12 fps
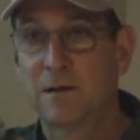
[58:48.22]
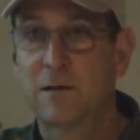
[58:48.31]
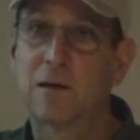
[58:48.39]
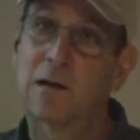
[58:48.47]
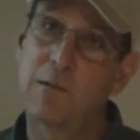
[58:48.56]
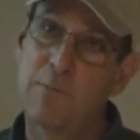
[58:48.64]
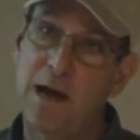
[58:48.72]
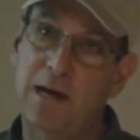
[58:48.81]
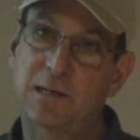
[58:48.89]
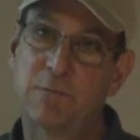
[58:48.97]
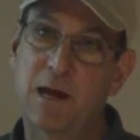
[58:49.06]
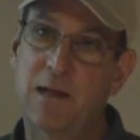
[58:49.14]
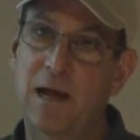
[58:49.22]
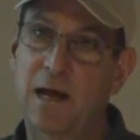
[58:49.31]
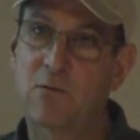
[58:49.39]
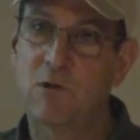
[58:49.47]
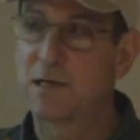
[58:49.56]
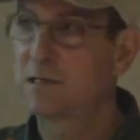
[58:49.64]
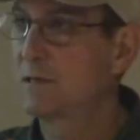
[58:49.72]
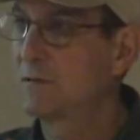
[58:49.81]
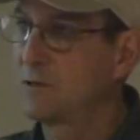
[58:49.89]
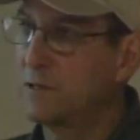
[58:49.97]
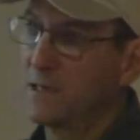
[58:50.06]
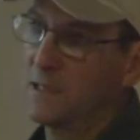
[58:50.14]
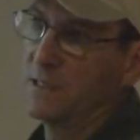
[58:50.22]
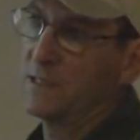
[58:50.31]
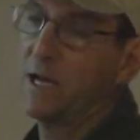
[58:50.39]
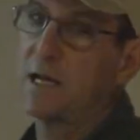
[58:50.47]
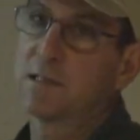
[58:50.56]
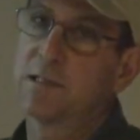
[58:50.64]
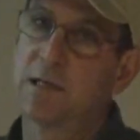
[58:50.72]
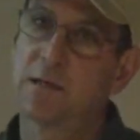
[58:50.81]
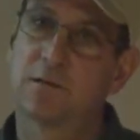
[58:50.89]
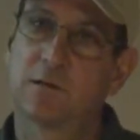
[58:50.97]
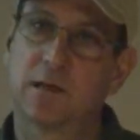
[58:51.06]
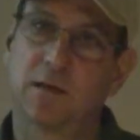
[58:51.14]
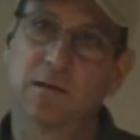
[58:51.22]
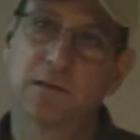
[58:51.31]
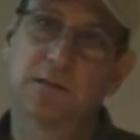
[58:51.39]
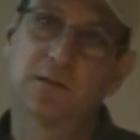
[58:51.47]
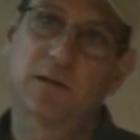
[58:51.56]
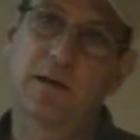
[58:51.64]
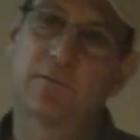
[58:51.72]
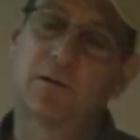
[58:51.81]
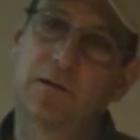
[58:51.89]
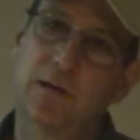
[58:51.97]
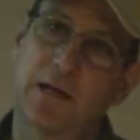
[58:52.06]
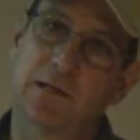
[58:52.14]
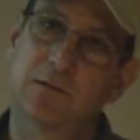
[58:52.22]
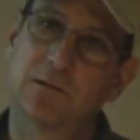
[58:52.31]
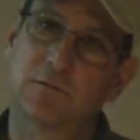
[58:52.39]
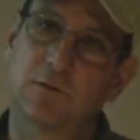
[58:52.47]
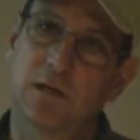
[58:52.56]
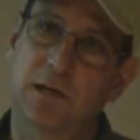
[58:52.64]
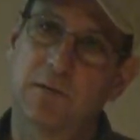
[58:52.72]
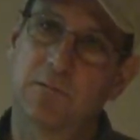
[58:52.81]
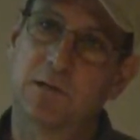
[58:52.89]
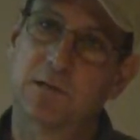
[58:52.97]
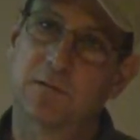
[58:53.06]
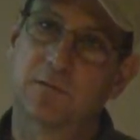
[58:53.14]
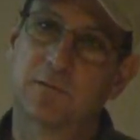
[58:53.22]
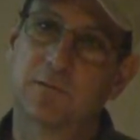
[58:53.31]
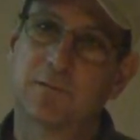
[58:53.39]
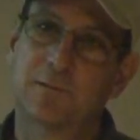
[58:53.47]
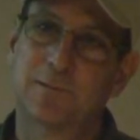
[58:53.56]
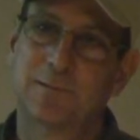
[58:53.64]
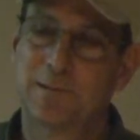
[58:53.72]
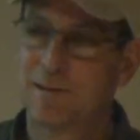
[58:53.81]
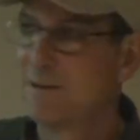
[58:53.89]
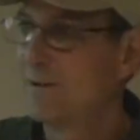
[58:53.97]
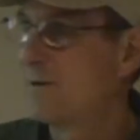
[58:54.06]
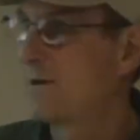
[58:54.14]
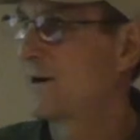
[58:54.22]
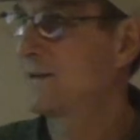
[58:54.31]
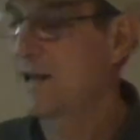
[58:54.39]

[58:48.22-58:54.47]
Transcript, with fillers: you can come back to me on that question, or you can just ask Deirdre here, and she'll have all the answers for you, anyways. All right,